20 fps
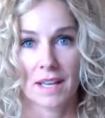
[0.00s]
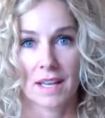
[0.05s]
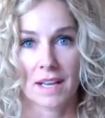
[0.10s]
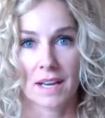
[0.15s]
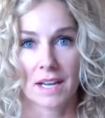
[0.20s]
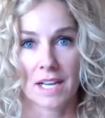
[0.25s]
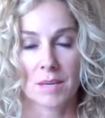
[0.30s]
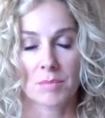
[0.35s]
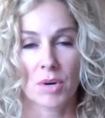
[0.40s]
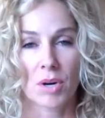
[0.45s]

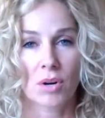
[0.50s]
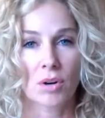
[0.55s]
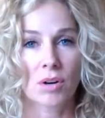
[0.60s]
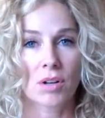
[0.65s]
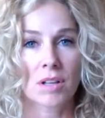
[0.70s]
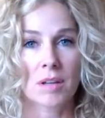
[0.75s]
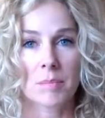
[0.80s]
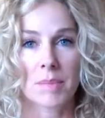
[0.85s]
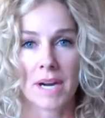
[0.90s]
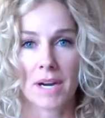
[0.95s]
And I am
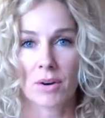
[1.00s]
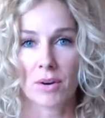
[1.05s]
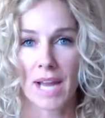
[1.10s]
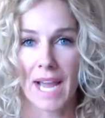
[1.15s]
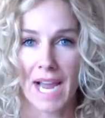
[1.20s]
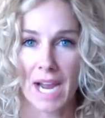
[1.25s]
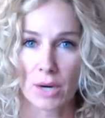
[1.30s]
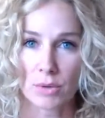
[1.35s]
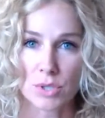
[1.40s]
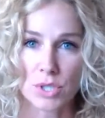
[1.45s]
all about
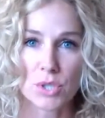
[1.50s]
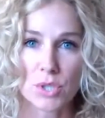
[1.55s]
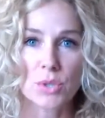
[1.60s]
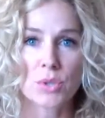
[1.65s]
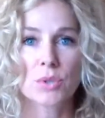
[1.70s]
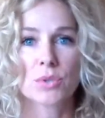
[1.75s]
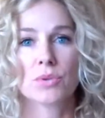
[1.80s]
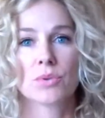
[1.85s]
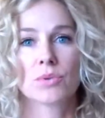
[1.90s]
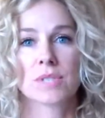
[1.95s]

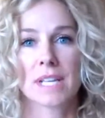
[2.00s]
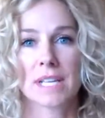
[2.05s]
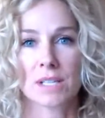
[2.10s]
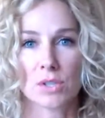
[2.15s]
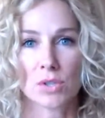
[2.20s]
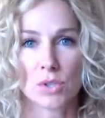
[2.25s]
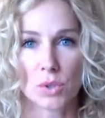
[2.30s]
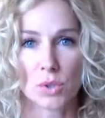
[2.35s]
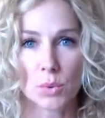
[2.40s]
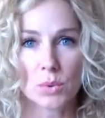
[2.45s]
how-tos
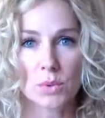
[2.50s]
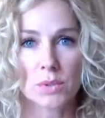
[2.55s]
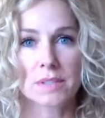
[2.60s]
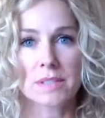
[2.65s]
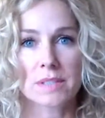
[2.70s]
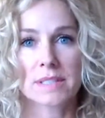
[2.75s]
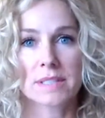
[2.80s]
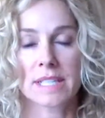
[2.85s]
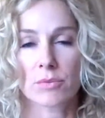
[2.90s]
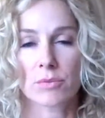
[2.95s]
and
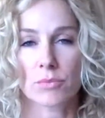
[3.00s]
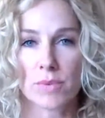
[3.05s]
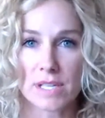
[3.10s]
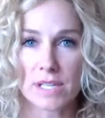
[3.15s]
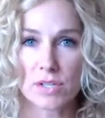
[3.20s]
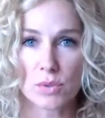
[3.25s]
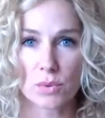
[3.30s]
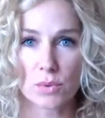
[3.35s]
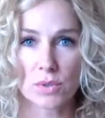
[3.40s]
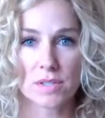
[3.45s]
tools and
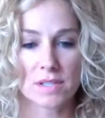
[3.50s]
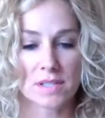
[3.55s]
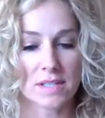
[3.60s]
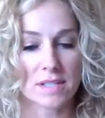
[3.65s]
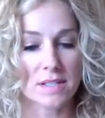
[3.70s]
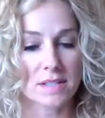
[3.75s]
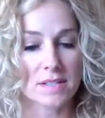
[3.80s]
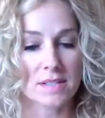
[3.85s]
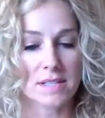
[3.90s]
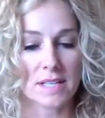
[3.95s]

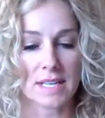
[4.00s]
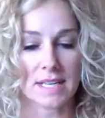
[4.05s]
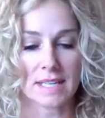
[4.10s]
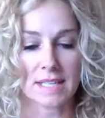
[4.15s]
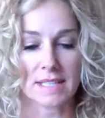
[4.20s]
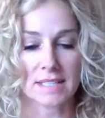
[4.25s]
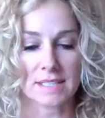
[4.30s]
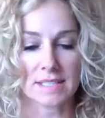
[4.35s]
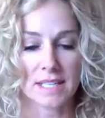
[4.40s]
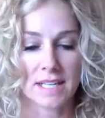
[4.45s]
resources
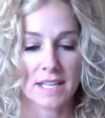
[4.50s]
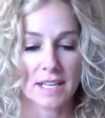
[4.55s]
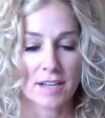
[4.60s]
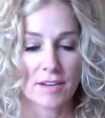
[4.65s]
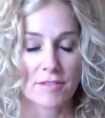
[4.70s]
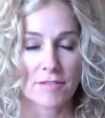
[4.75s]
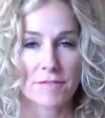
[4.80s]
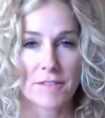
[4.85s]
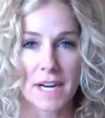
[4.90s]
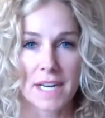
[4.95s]
and
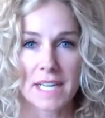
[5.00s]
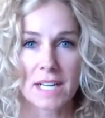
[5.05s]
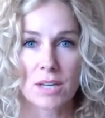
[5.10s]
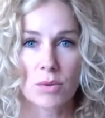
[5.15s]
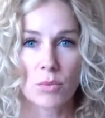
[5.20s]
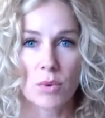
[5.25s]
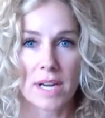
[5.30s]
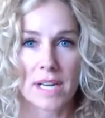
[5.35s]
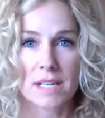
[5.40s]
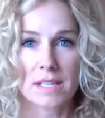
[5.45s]

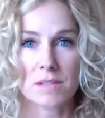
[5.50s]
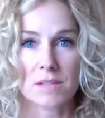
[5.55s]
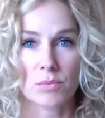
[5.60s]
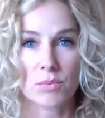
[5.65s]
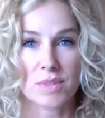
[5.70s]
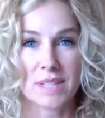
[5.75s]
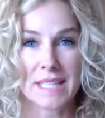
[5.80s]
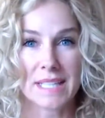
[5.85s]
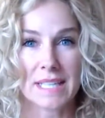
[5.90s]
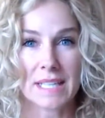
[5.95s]
finding ways to
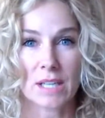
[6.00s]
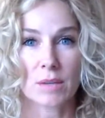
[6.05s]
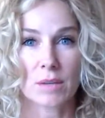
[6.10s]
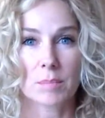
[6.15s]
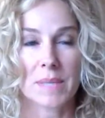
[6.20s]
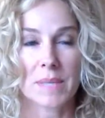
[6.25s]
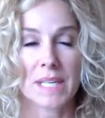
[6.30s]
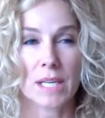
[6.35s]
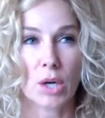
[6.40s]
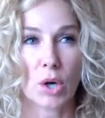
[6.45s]
really
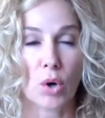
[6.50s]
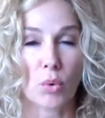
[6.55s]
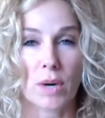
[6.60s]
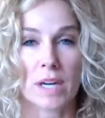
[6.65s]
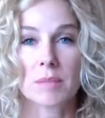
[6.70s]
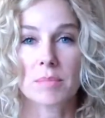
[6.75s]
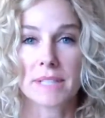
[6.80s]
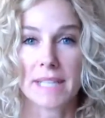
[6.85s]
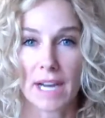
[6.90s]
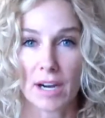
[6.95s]
be
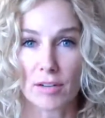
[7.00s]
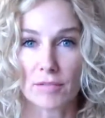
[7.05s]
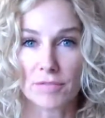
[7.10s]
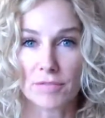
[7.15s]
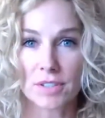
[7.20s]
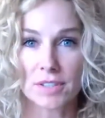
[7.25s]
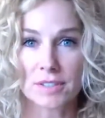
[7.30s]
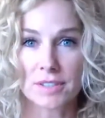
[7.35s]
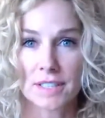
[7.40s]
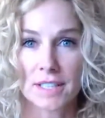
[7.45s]
incredibly
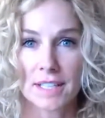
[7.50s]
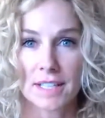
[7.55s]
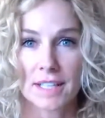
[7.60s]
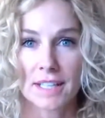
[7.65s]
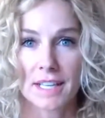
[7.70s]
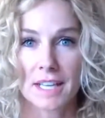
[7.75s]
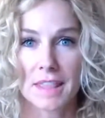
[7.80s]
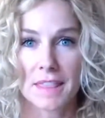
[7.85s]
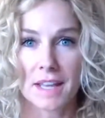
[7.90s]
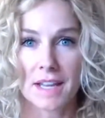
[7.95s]
helpful
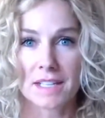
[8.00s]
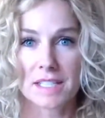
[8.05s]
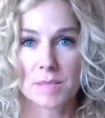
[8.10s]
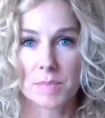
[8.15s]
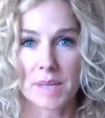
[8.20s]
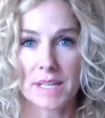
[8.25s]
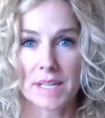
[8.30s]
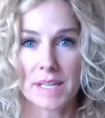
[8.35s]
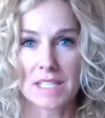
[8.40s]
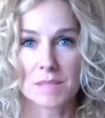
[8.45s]
in that
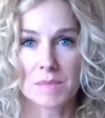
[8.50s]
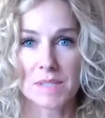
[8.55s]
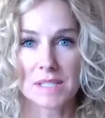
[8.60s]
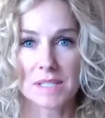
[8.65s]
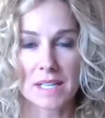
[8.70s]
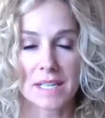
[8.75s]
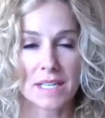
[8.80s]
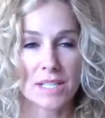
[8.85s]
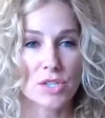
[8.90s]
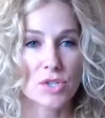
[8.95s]
space
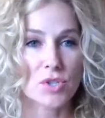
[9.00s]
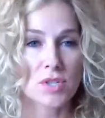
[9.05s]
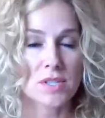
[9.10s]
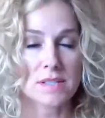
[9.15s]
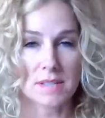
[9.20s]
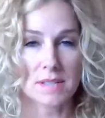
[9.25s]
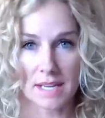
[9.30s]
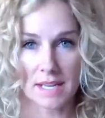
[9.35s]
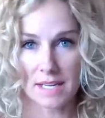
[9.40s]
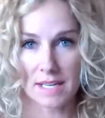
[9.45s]
besides
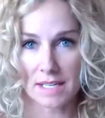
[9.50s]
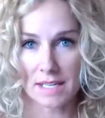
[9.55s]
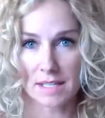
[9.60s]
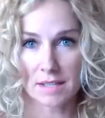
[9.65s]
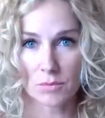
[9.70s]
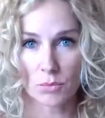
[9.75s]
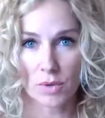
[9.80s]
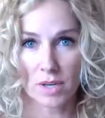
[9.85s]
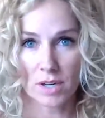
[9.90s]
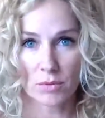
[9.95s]
just,
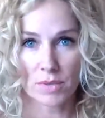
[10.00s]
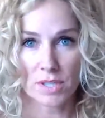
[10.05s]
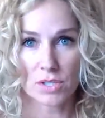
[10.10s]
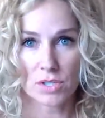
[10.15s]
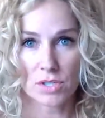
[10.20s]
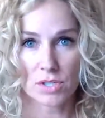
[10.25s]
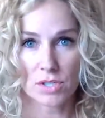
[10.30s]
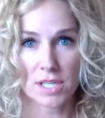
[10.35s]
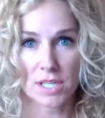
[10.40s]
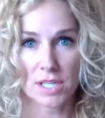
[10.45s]
hey, why don't we
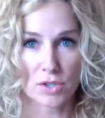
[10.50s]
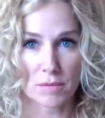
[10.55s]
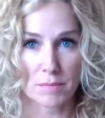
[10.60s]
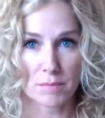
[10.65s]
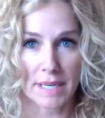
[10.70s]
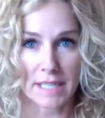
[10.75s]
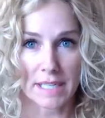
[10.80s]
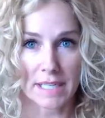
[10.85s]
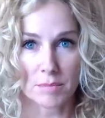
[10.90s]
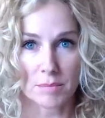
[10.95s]
just change our
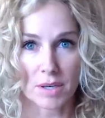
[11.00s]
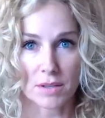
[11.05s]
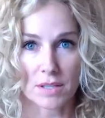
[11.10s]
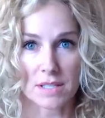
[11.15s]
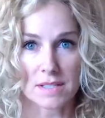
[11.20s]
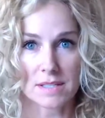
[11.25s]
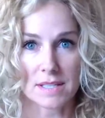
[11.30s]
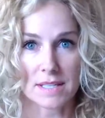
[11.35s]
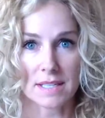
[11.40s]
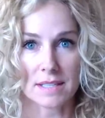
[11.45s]
mind about
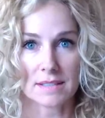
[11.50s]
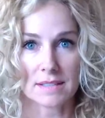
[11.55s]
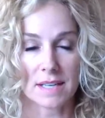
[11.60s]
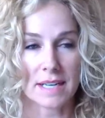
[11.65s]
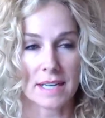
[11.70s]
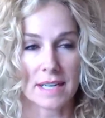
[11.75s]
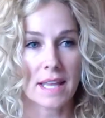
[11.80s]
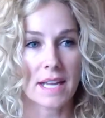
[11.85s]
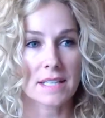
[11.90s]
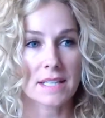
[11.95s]
these things?
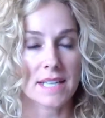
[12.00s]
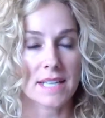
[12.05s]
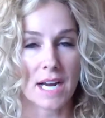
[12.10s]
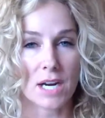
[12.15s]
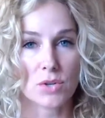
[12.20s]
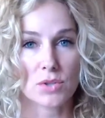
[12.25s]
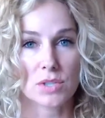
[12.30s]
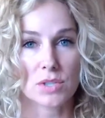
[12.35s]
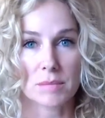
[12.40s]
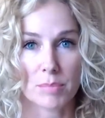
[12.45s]
I like to
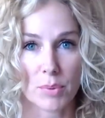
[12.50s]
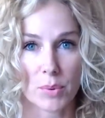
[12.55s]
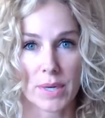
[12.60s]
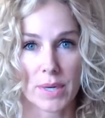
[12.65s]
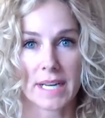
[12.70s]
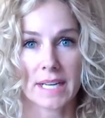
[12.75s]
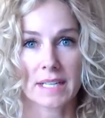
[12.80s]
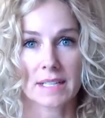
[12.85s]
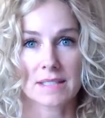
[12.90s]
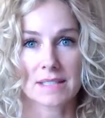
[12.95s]
actually
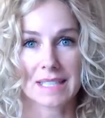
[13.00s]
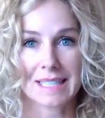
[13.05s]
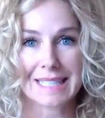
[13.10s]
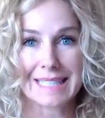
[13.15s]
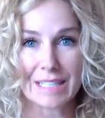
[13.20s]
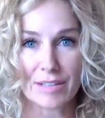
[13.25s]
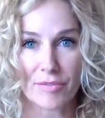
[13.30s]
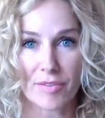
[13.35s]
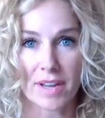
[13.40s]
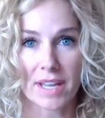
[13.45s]
bring
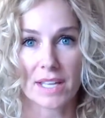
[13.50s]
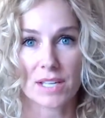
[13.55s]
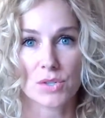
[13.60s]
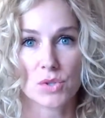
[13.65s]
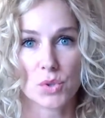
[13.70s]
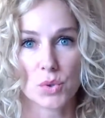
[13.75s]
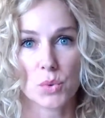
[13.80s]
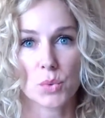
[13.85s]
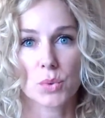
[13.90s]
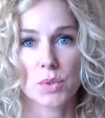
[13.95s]

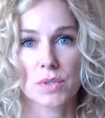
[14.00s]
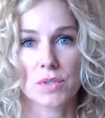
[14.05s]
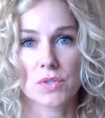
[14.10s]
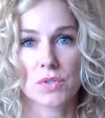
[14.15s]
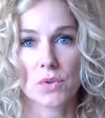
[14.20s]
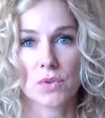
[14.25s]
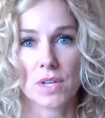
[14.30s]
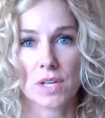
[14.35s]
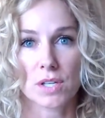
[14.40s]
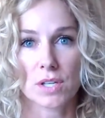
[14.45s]
significant tools
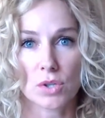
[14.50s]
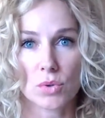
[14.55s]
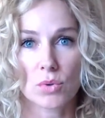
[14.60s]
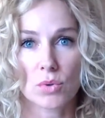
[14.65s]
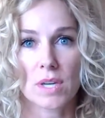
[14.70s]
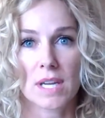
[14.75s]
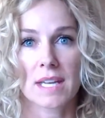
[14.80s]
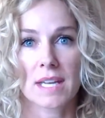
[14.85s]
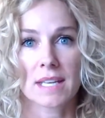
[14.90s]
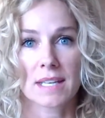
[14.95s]
so that you
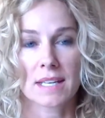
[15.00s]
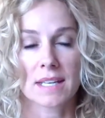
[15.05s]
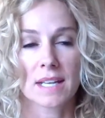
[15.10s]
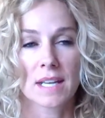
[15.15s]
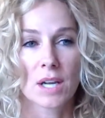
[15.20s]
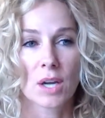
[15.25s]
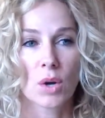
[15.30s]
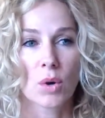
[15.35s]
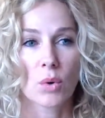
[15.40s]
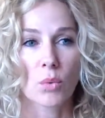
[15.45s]
can
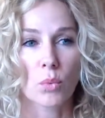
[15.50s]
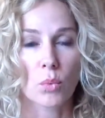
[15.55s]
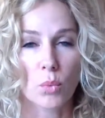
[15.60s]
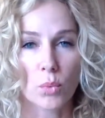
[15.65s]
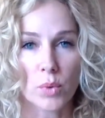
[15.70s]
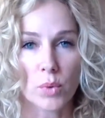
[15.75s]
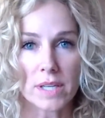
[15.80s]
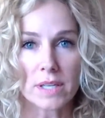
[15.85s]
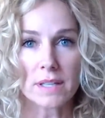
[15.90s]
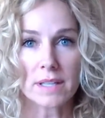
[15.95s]

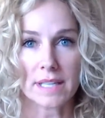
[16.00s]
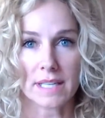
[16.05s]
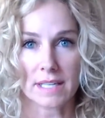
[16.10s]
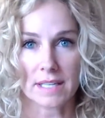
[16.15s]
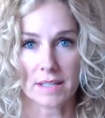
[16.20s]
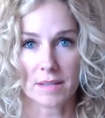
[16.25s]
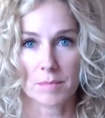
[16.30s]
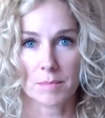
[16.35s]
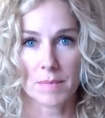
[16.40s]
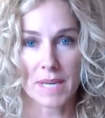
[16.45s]

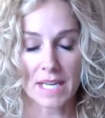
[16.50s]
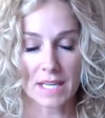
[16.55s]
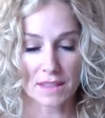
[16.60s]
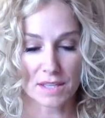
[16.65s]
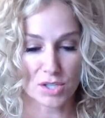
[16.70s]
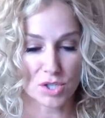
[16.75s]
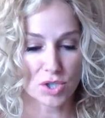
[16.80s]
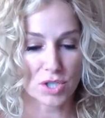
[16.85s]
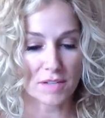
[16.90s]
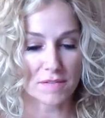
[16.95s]
really make
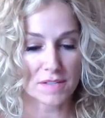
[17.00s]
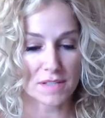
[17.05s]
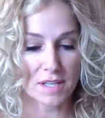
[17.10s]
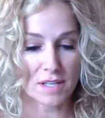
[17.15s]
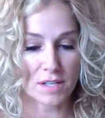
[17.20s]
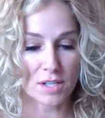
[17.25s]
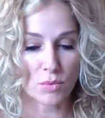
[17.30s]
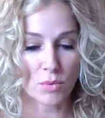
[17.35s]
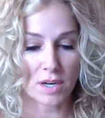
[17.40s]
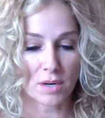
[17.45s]
the shifts
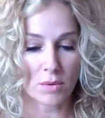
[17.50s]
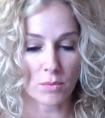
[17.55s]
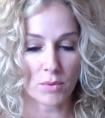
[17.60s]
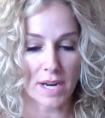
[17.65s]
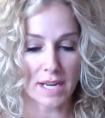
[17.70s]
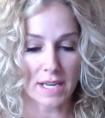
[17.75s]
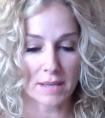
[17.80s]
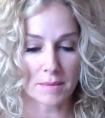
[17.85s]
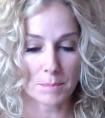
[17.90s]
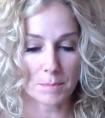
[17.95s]
that you want
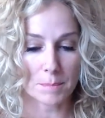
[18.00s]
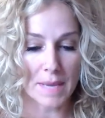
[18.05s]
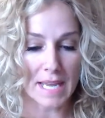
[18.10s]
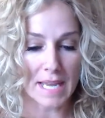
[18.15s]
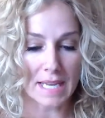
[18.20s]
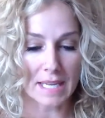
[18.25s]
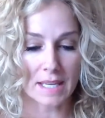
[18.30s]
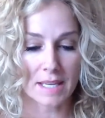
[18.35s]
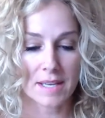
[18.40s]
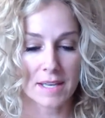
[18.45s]
to
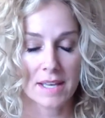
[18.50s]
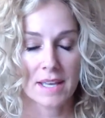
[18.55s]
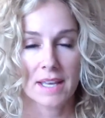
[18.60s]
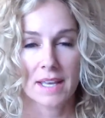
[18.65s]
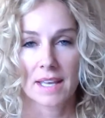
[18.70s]
make.